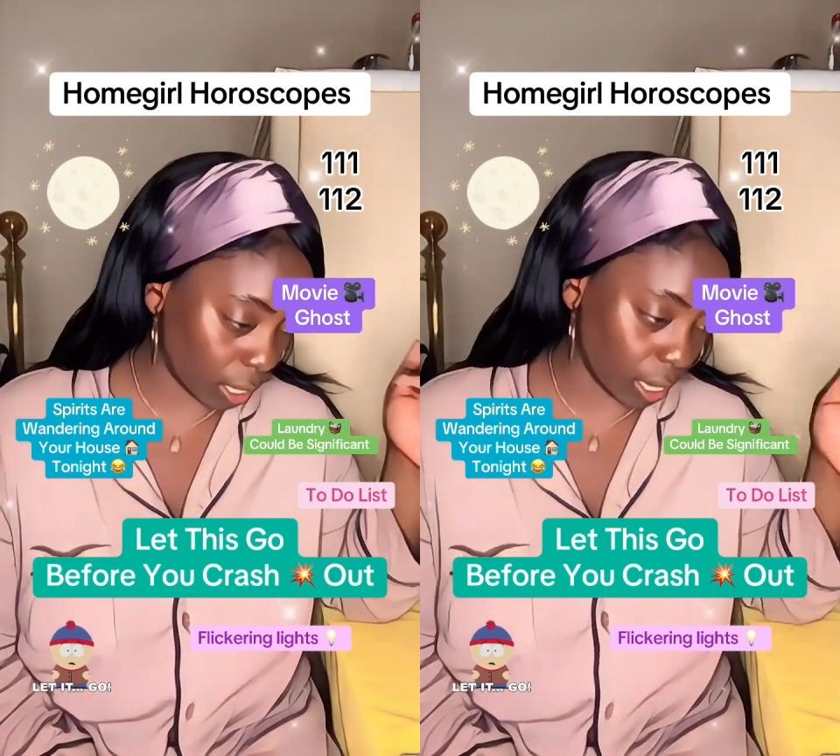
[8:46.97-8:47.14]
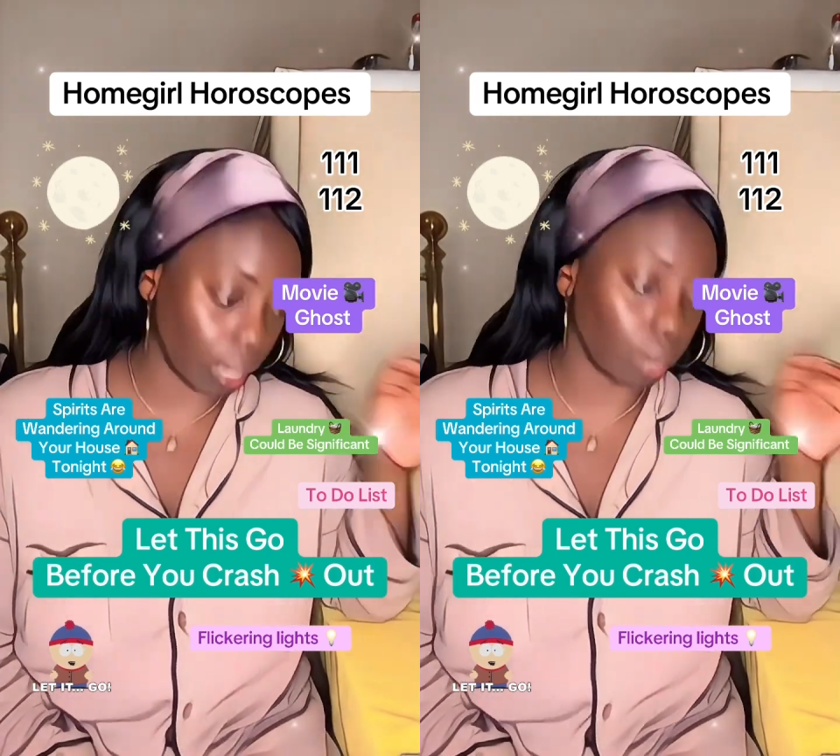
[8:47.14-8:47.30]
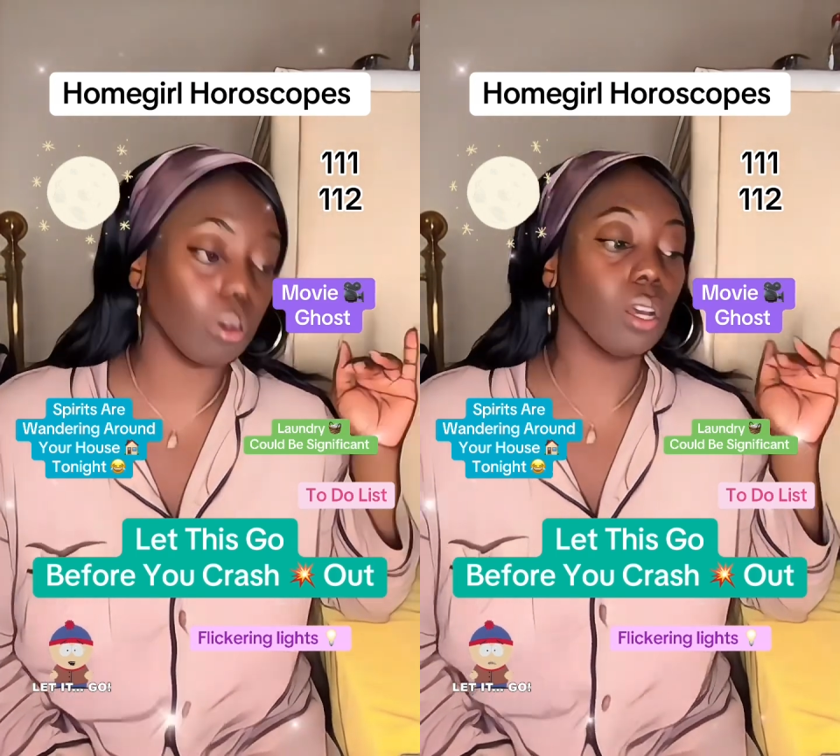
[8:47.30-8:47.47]

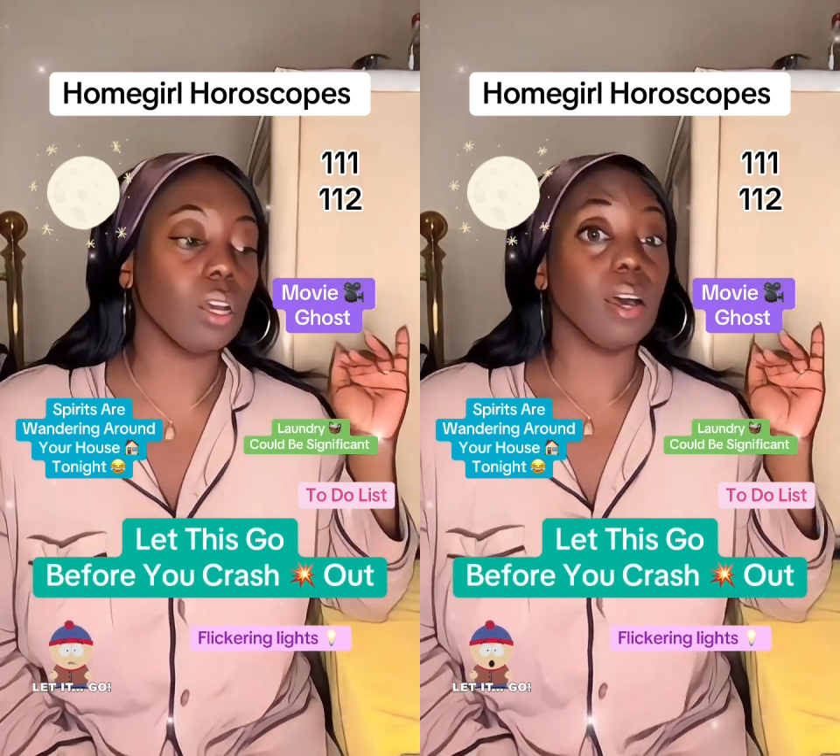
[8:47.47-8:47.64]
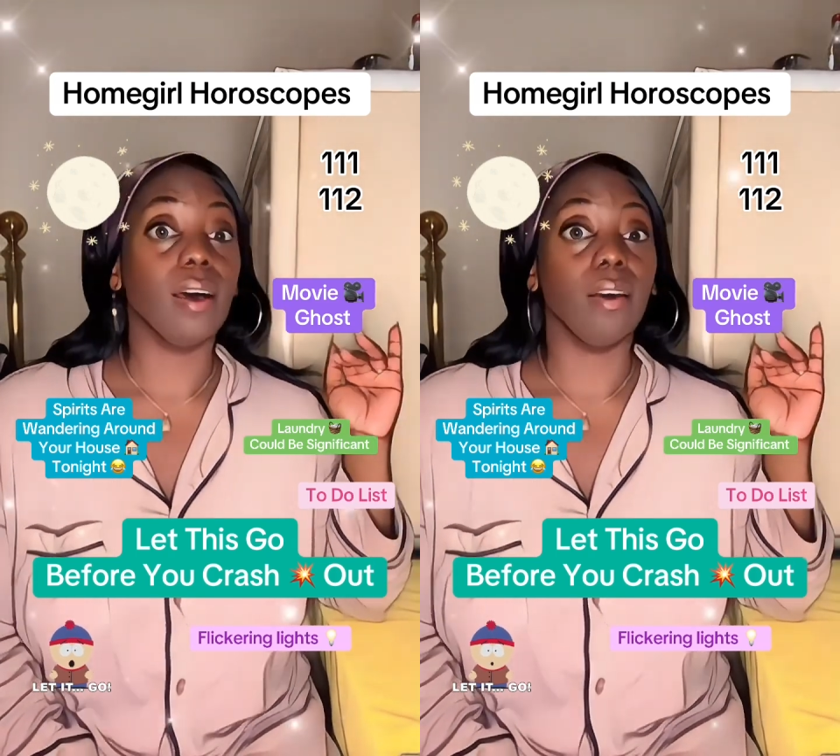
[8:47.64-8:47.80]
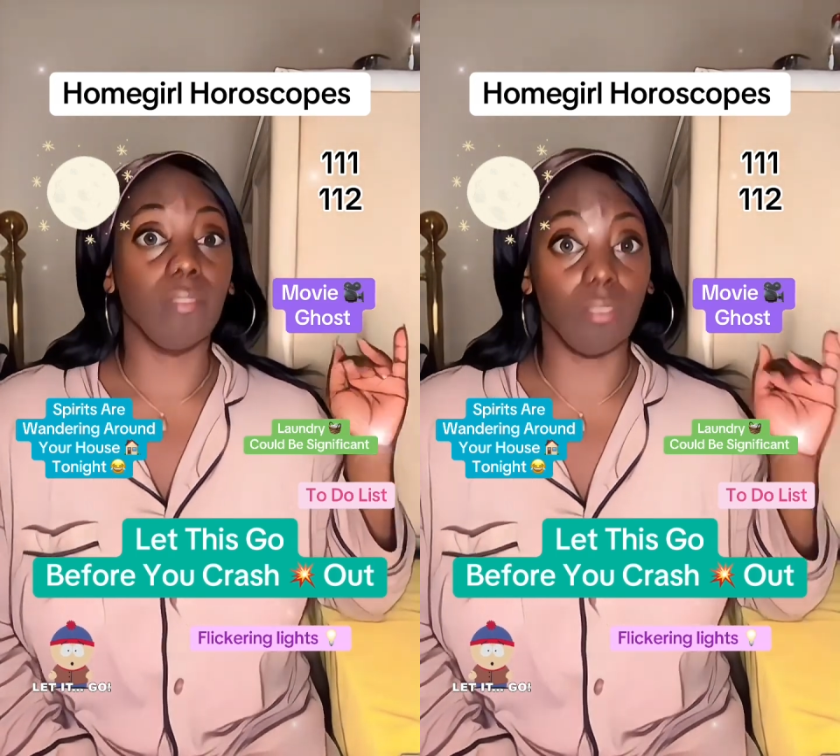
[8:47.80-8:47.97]
now,
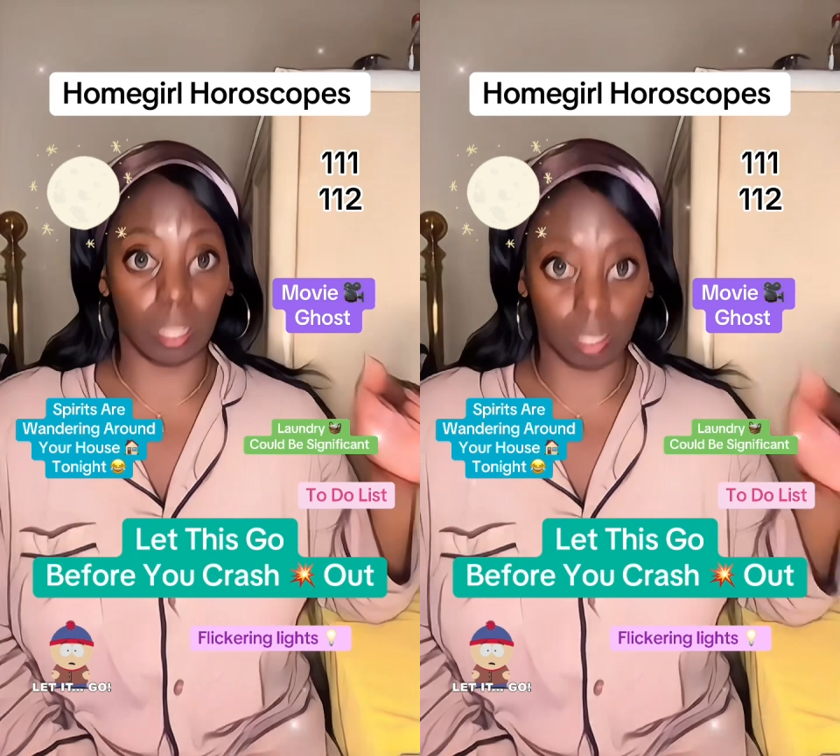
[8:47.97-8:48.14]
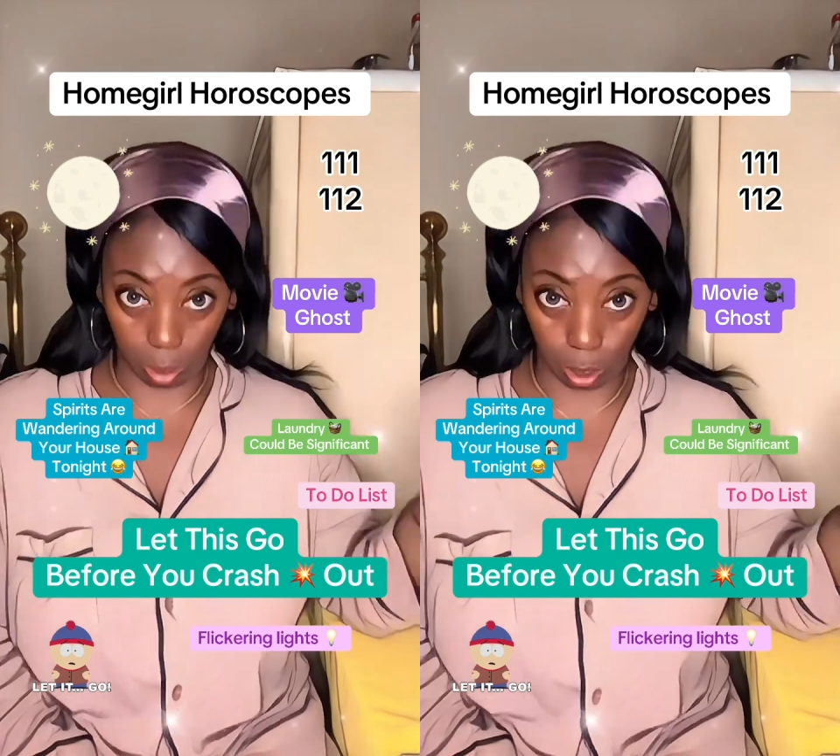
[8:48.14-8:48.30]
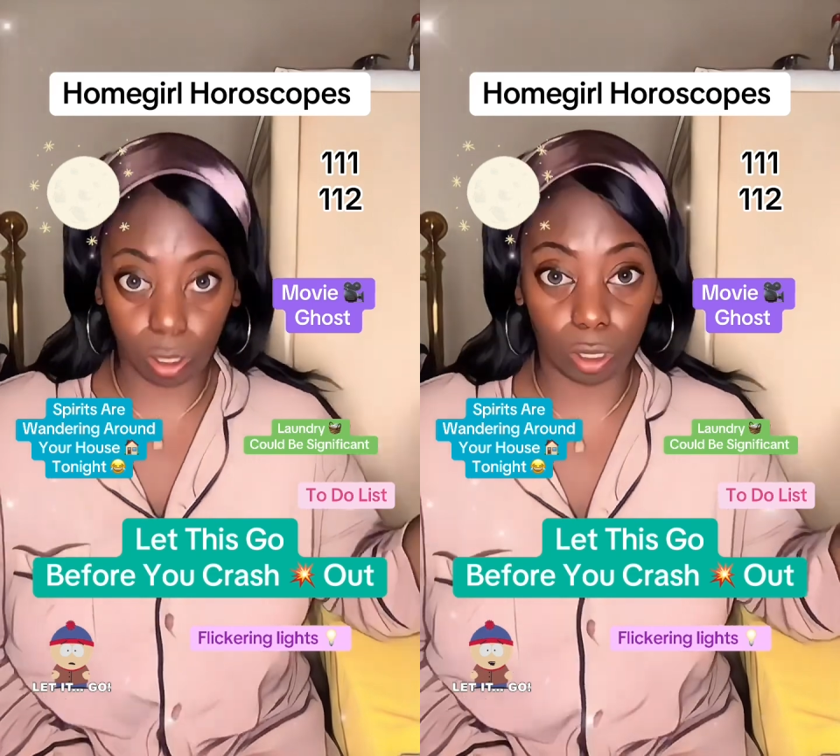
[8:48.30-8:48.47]

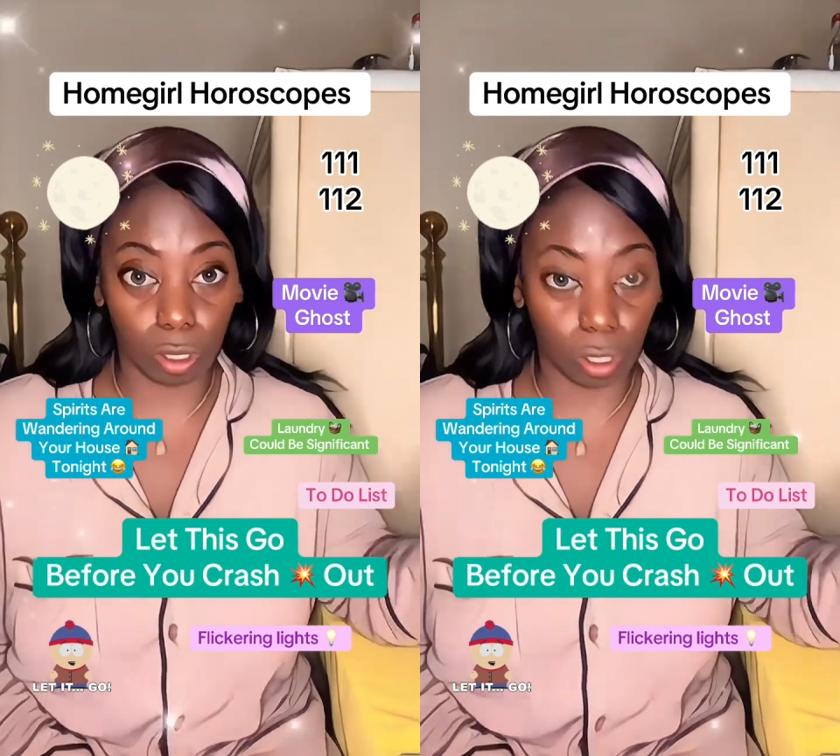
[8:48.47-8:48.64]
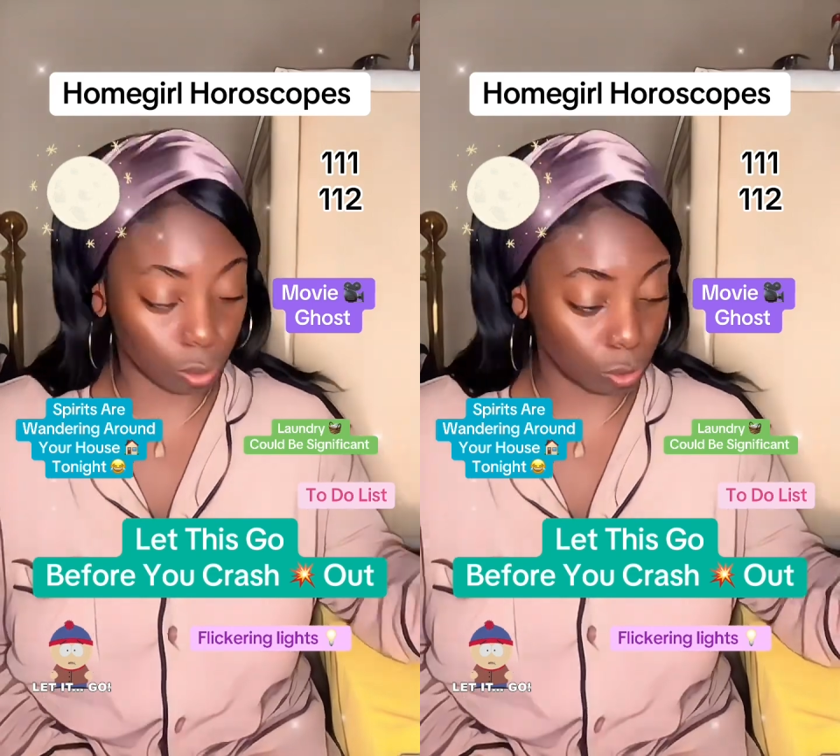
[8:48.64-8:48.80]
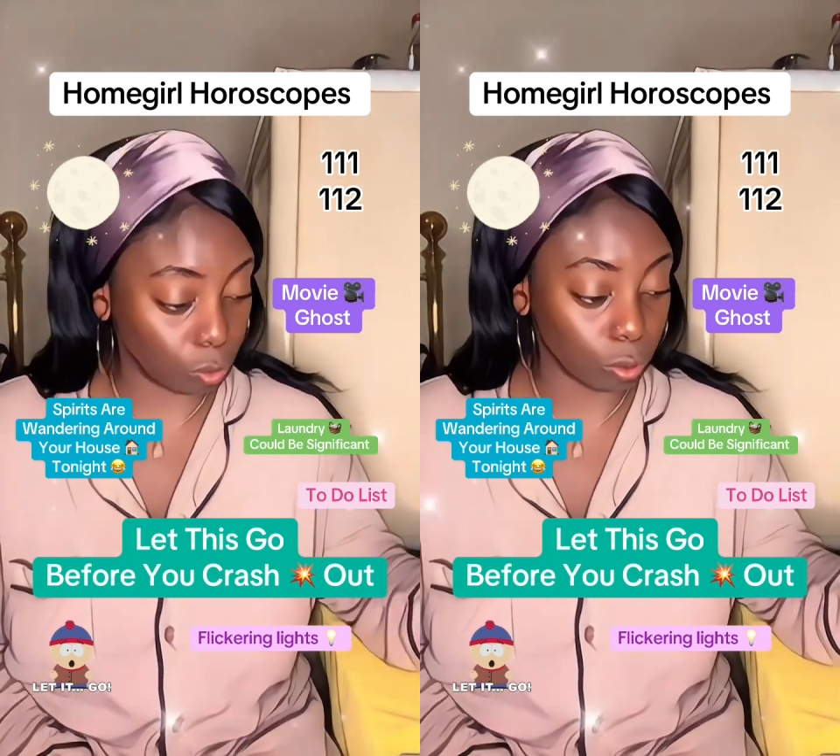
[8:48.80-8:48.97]
let this shit
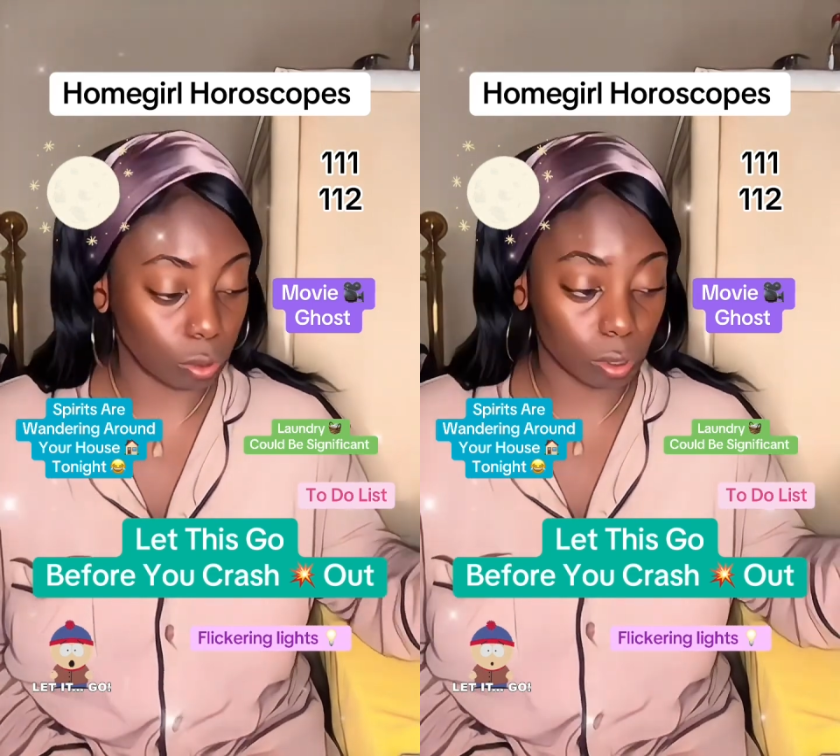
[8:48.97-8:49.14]
go.